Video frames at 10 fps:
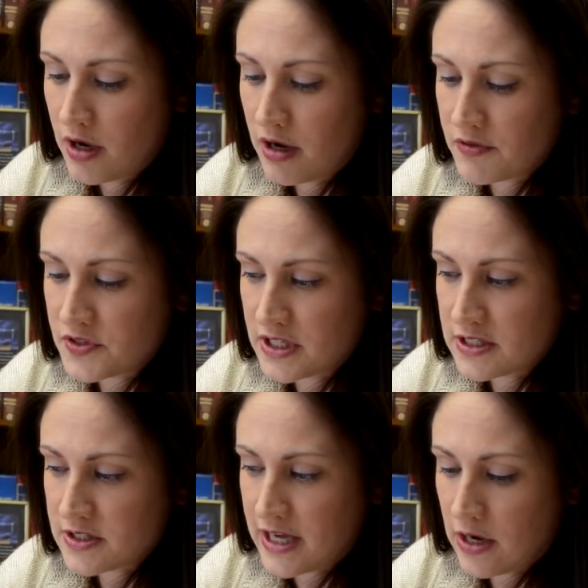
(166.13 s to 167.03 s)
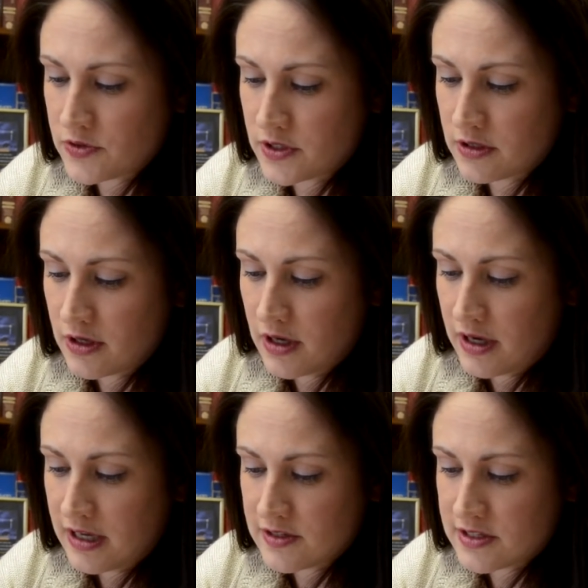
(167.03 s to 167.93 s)
of
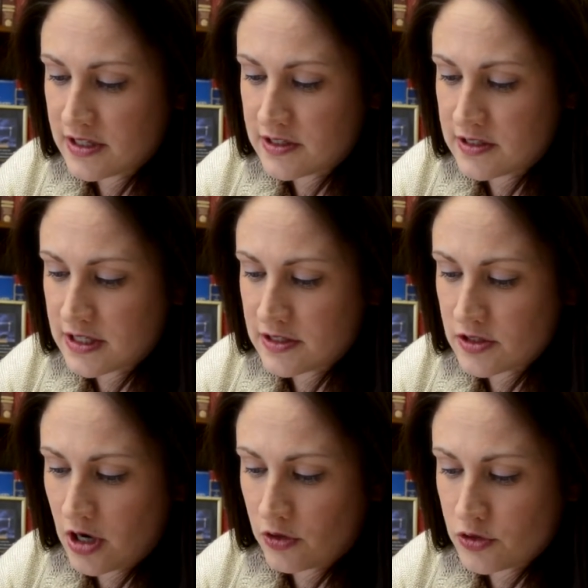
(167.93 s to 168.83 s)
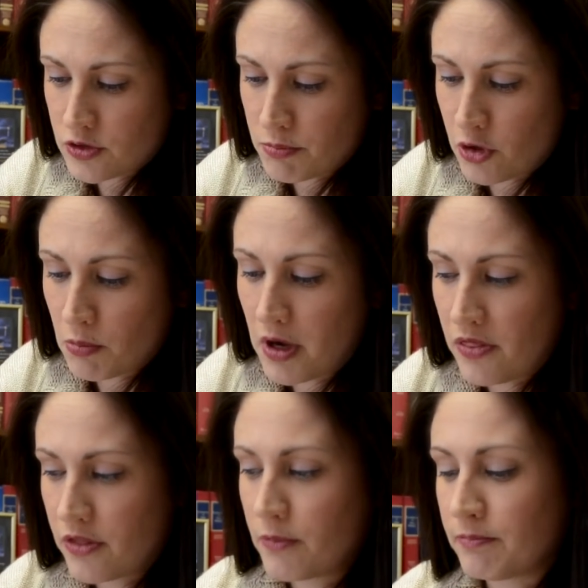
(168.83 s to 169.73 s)
$6,066 per month.